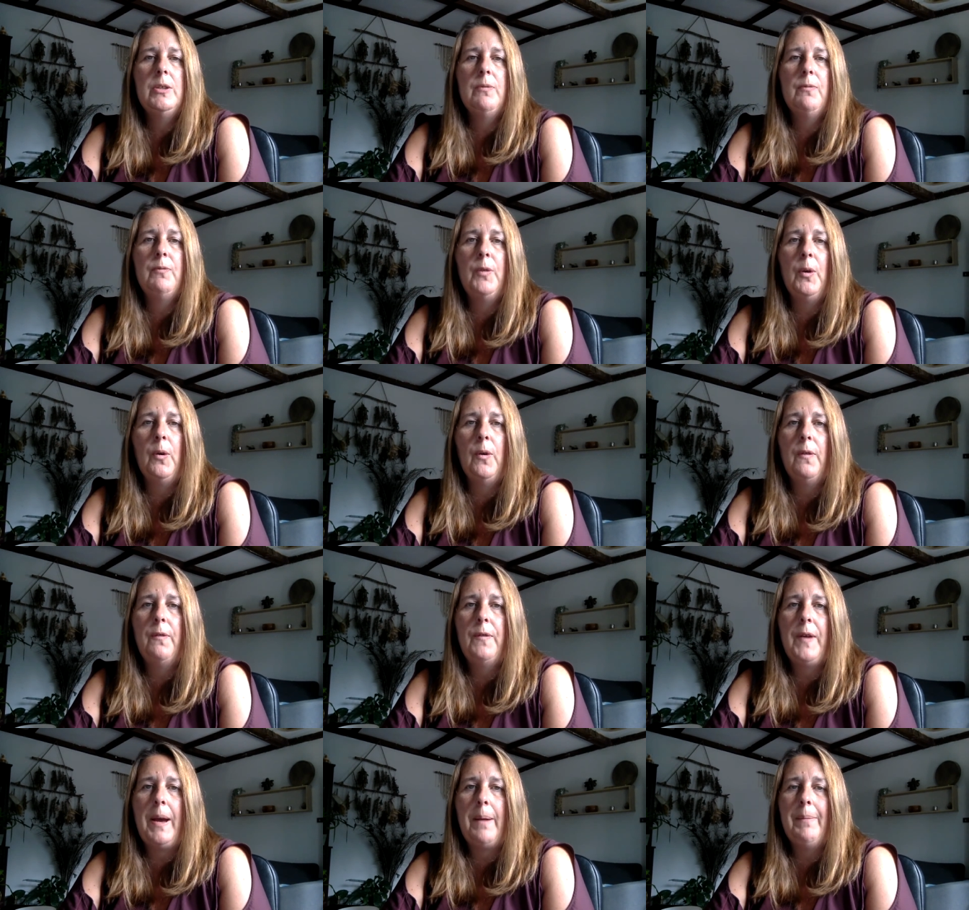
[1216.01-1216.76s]
for
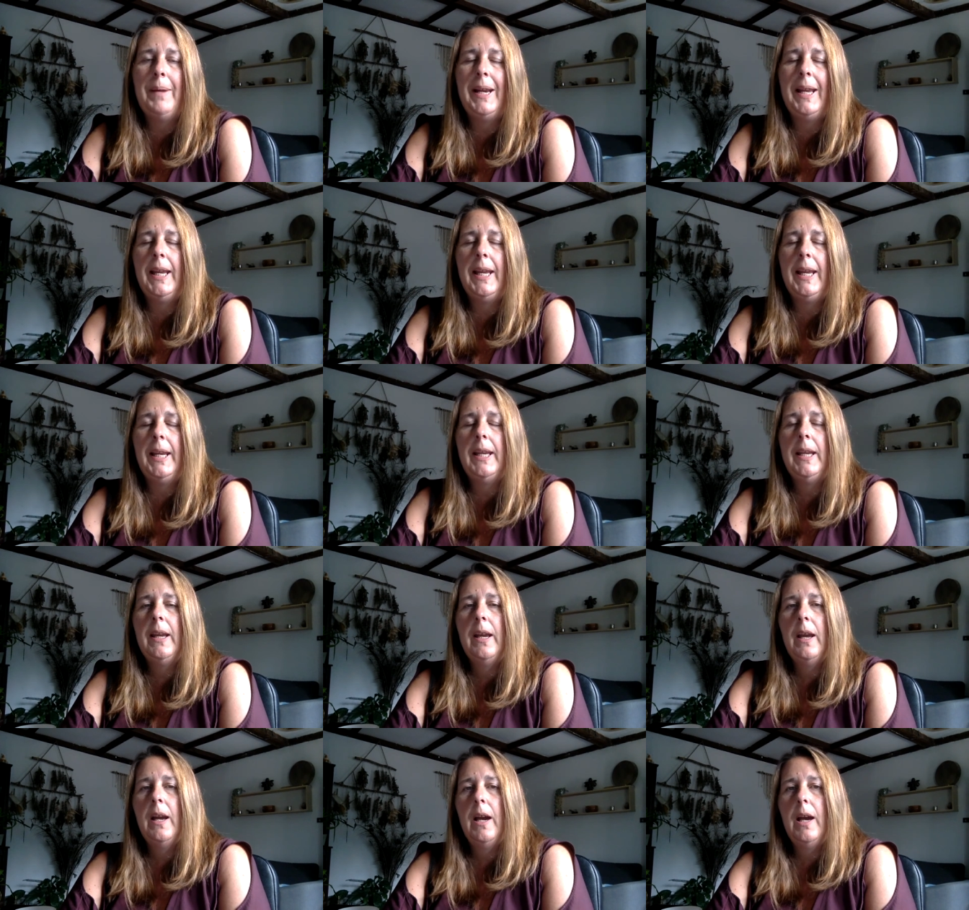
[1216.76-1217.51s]
family
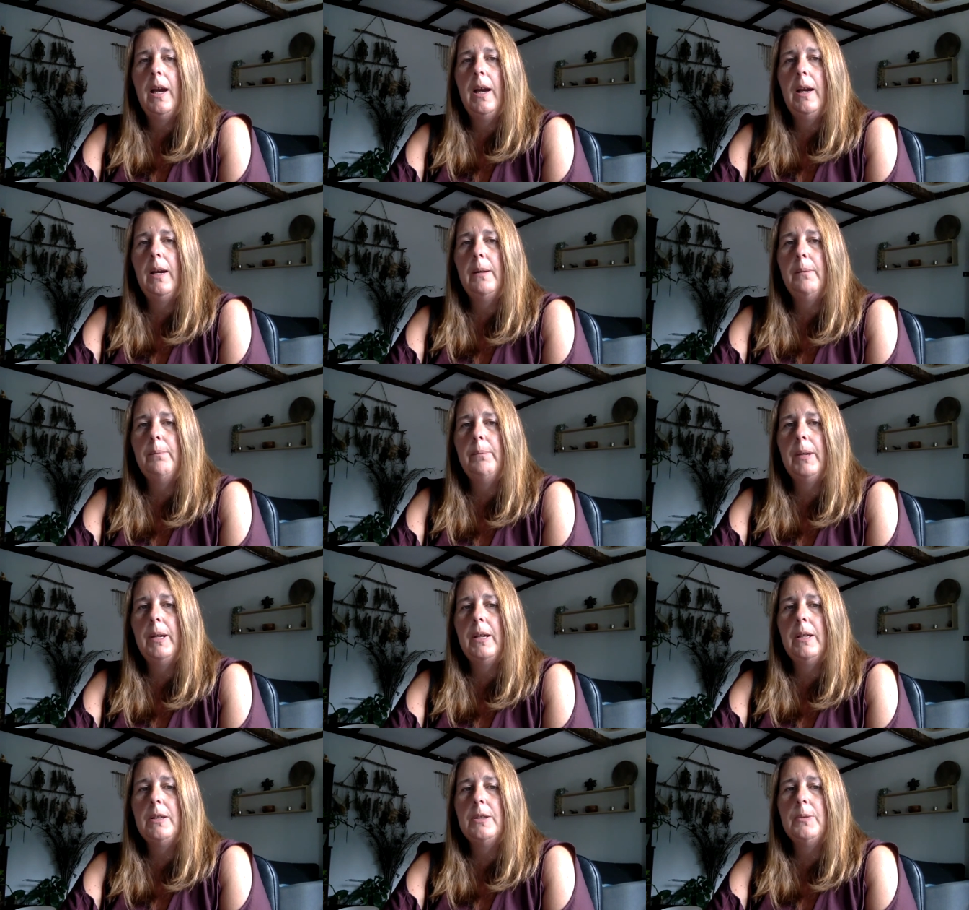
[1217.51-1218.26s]
um,
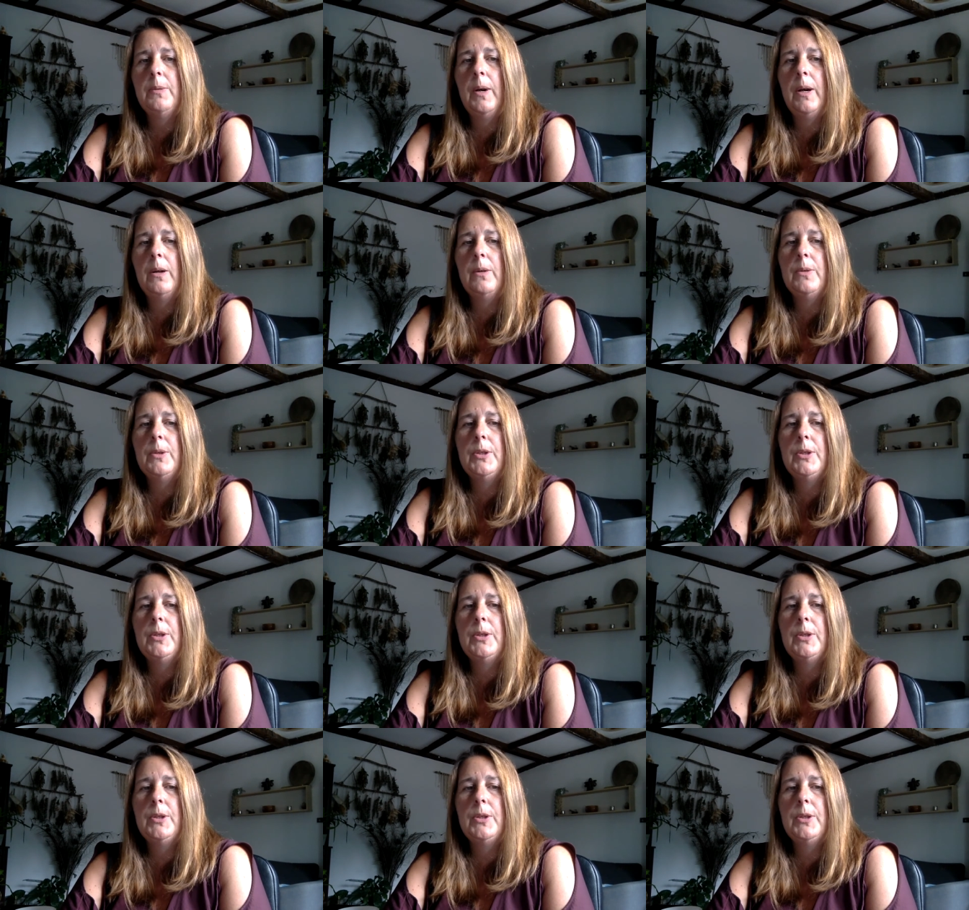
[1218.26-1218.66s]
as well.